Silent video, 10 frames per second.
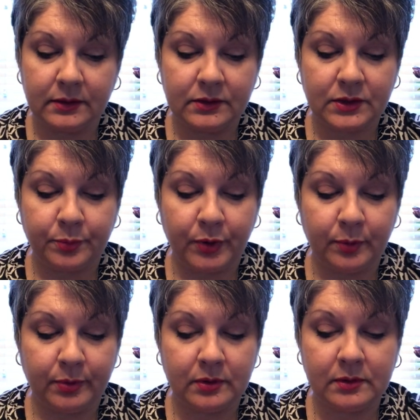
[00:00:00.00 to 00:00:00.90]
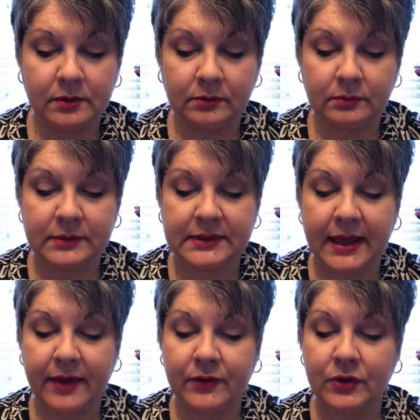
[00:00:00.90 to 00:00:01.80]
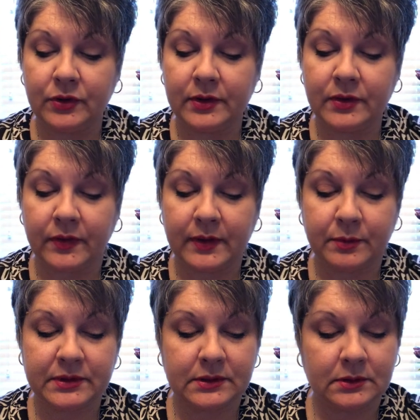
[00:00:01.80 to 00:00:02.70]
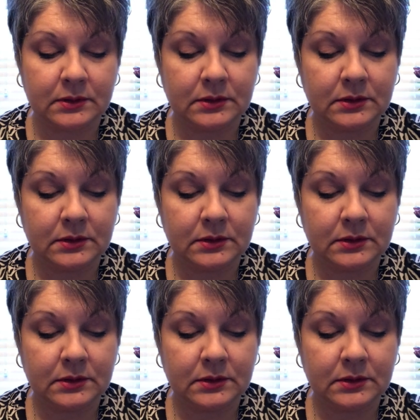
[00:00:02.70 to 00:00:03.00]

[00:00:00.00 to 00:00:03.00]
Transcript: So purple was lavender. I thought that was